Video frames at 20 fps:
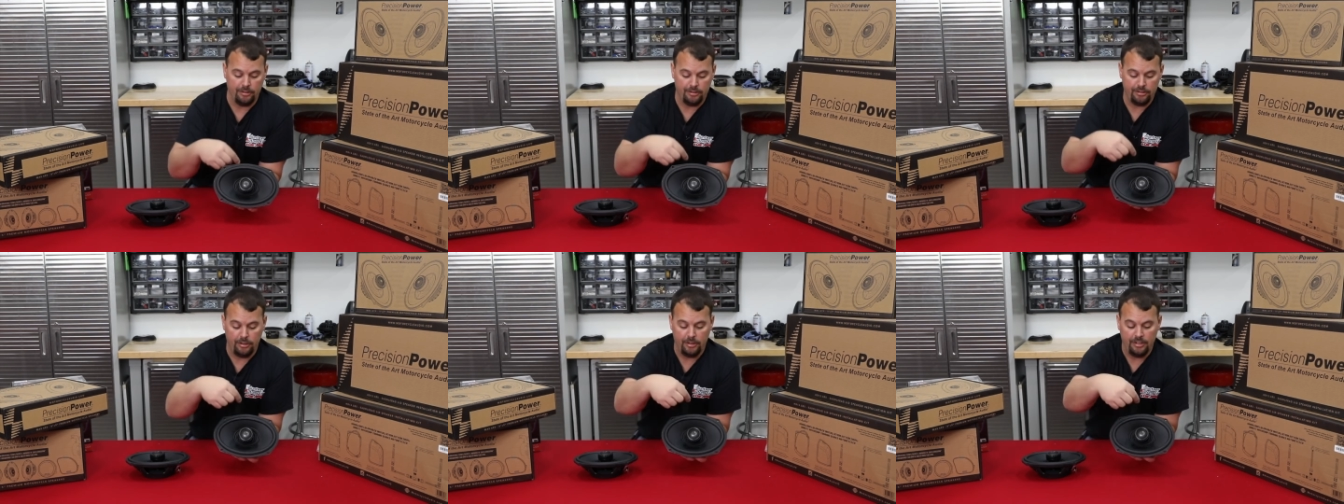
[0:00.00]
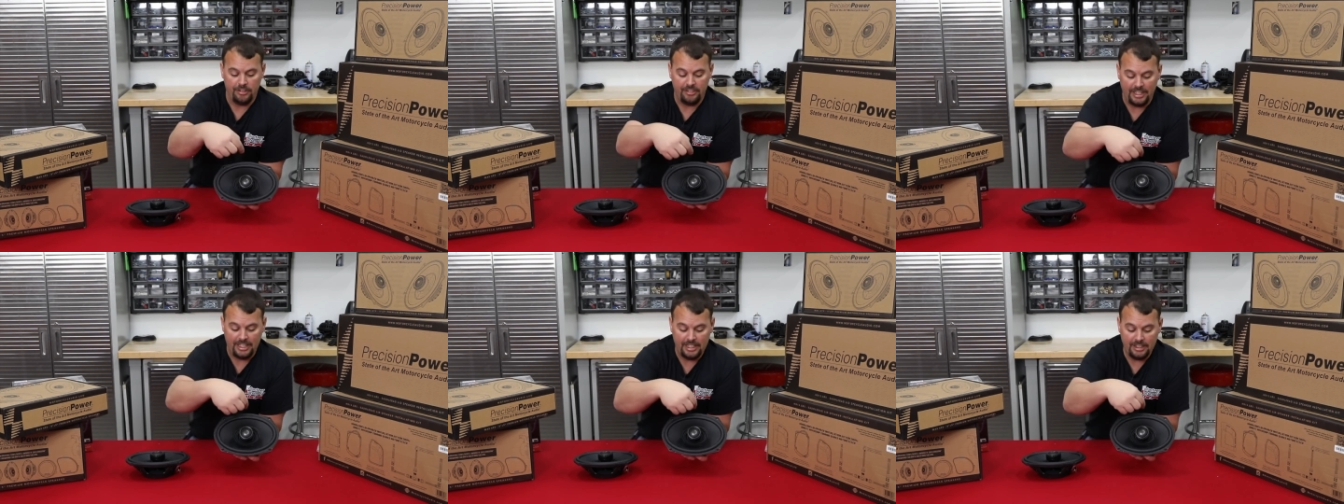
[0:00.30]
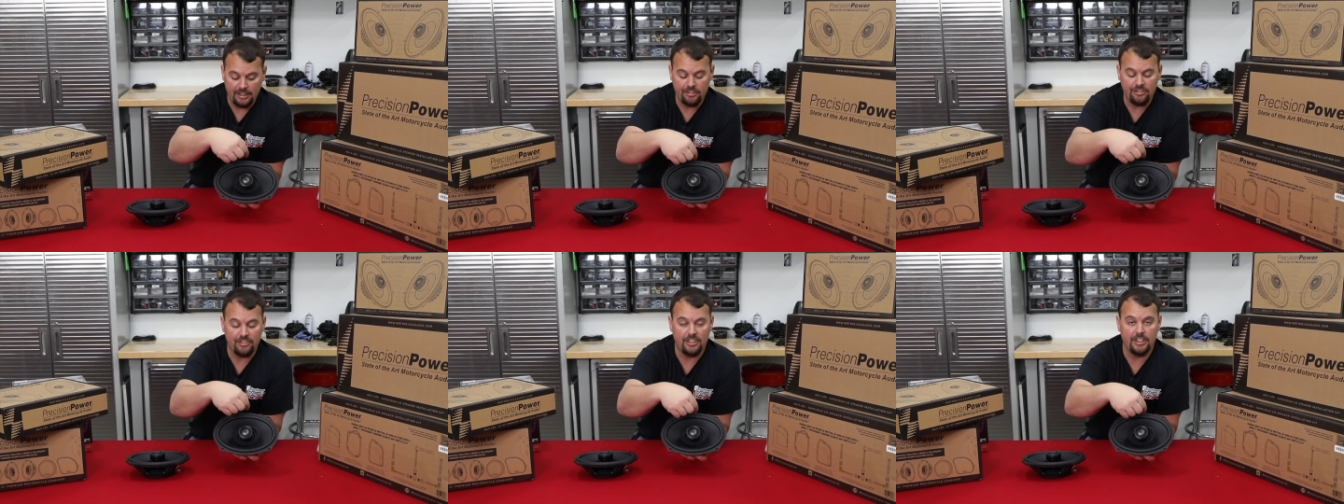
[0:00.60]
So it's in
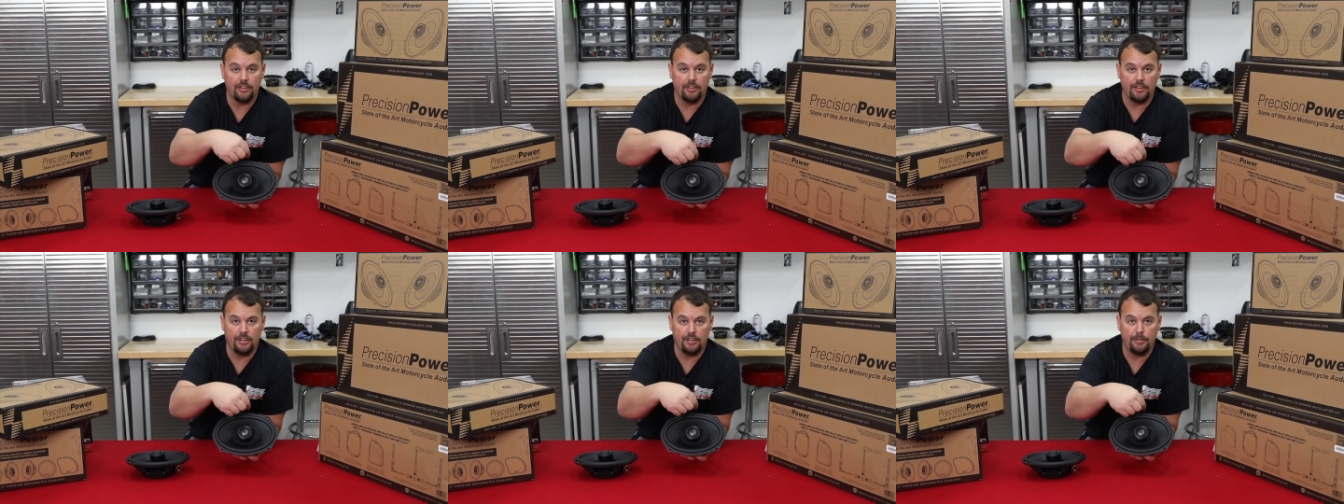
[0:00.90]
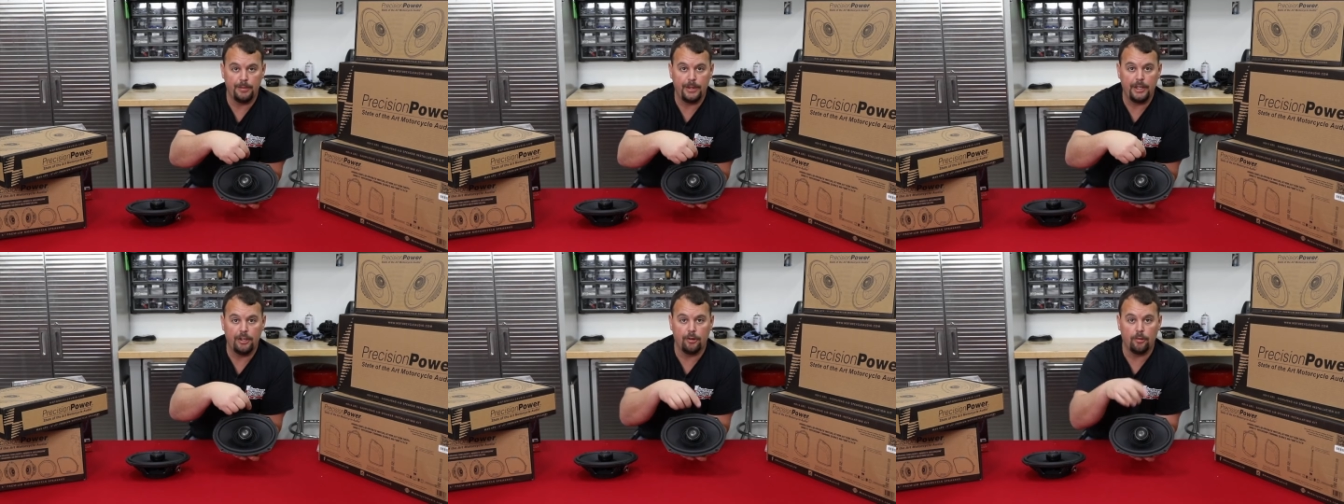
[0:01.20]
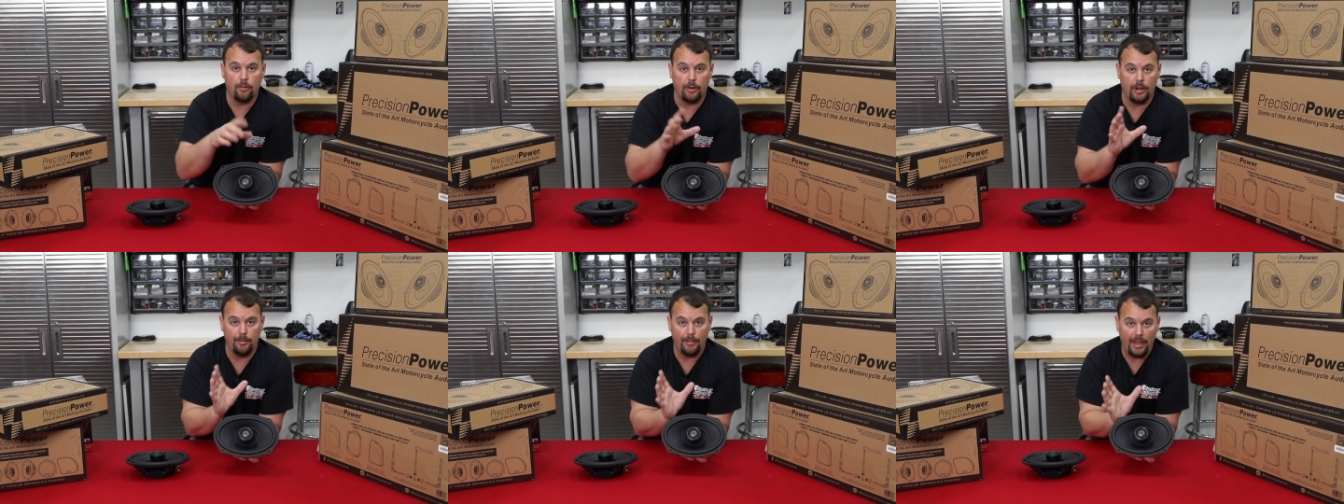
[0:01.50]
the center of the speaker
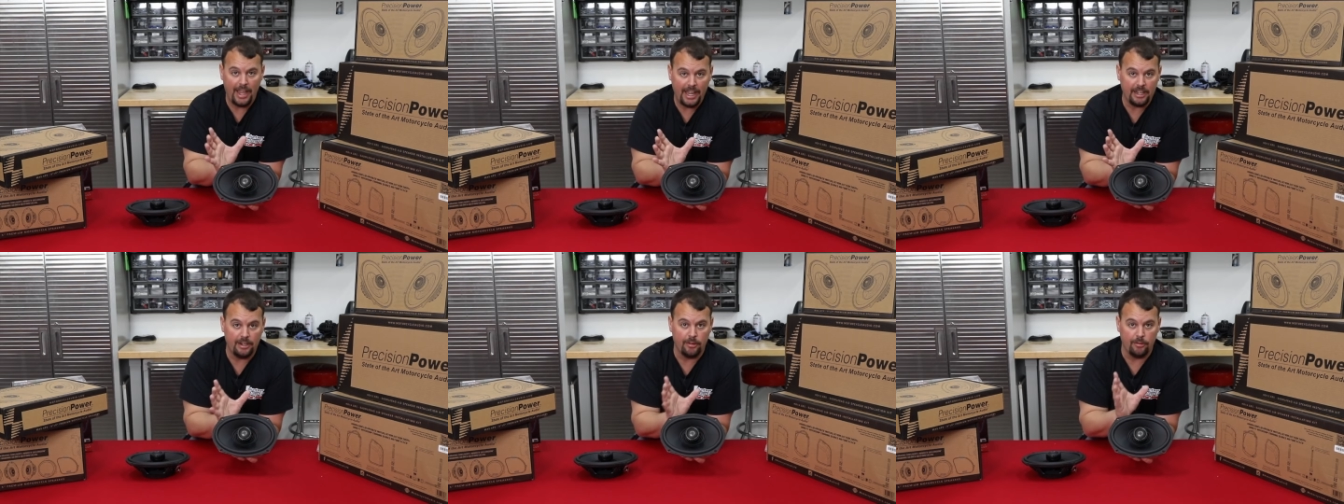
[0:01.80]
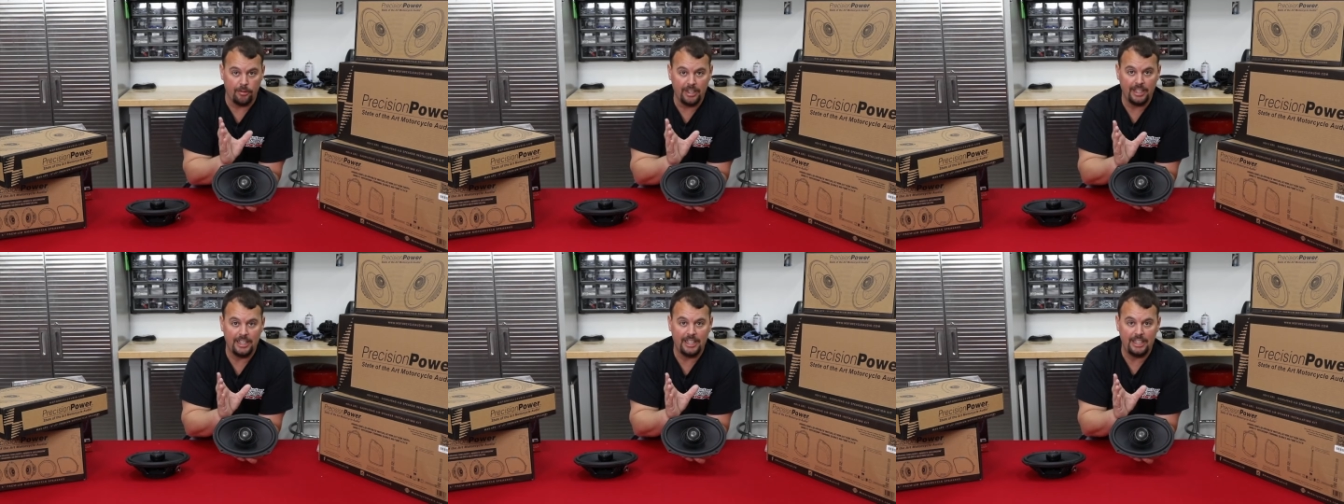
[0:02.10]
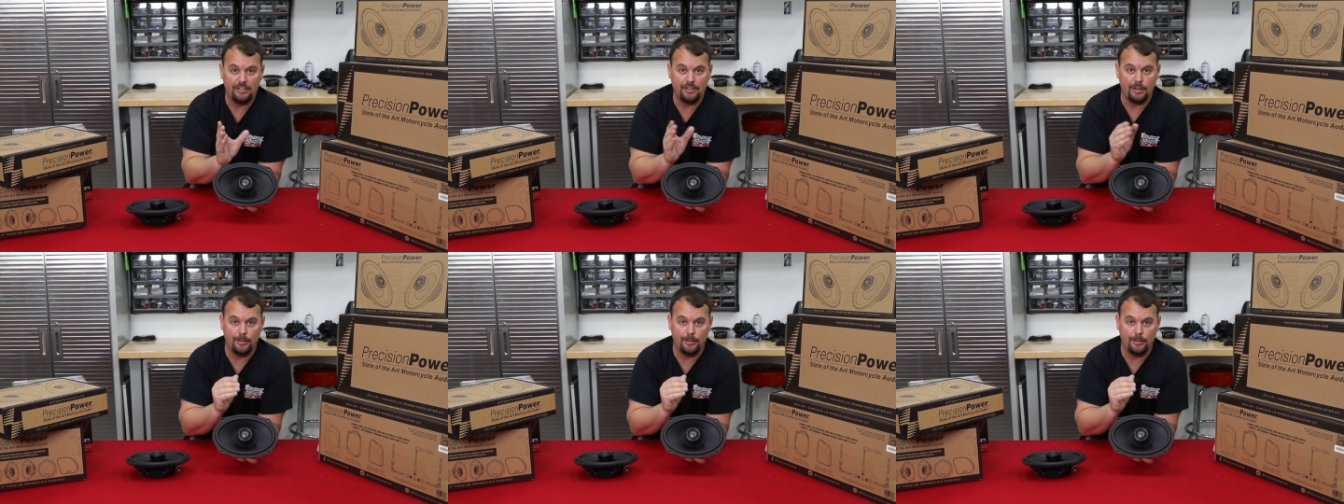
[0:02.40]
where a magnet really needs